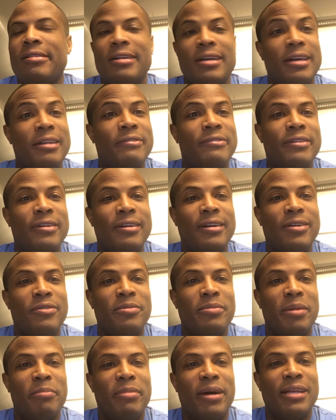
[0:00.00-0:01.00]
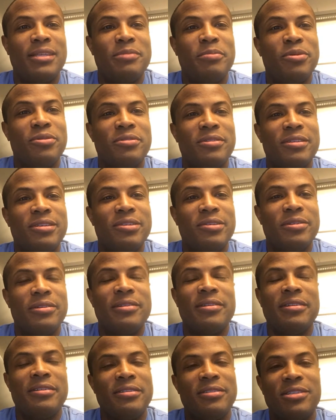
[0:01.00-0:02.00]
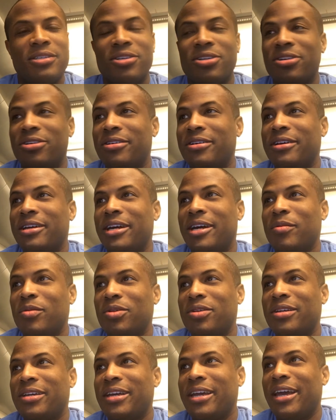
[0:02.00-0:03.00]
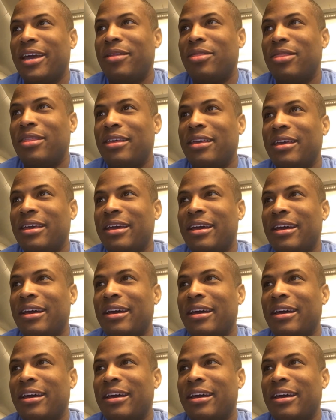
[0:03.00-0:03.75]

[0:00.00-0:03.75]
I gotta figure out what my bot's supposed to do. So I'm looking at the